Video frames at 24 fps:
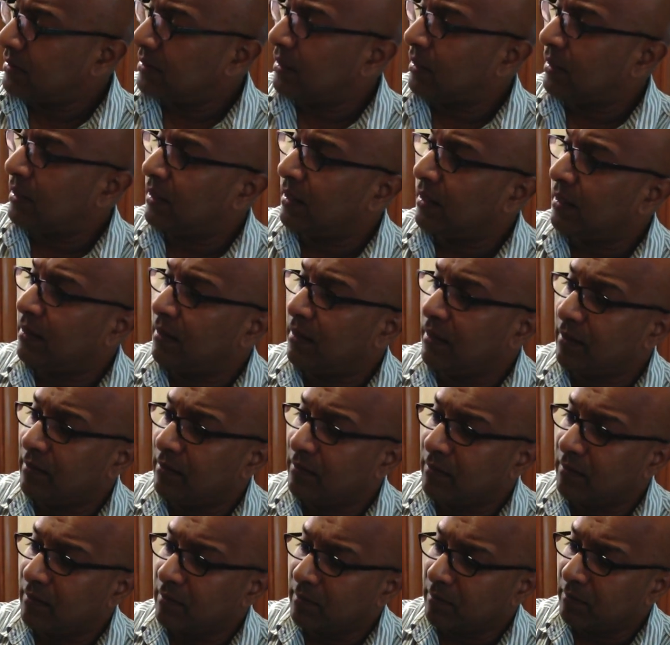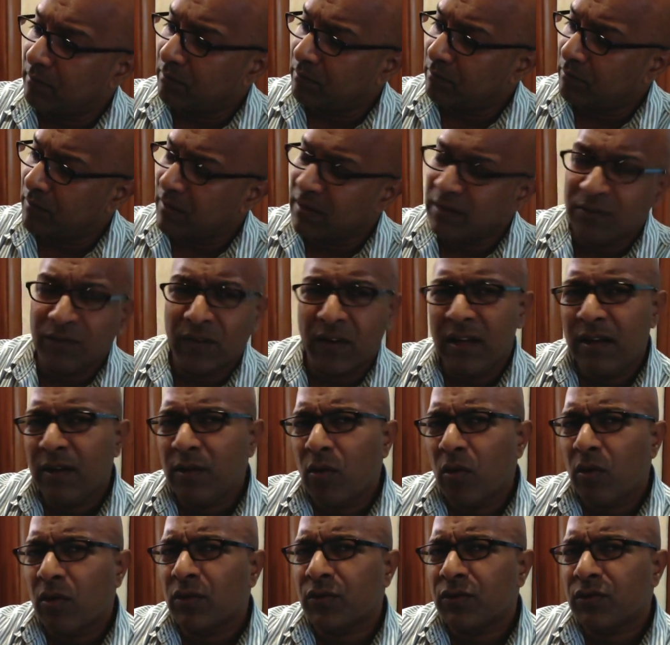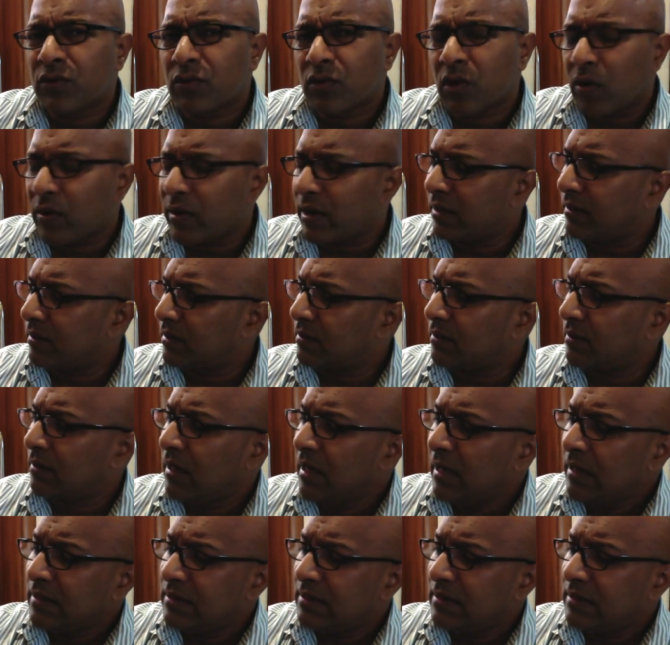It brings a very local story, and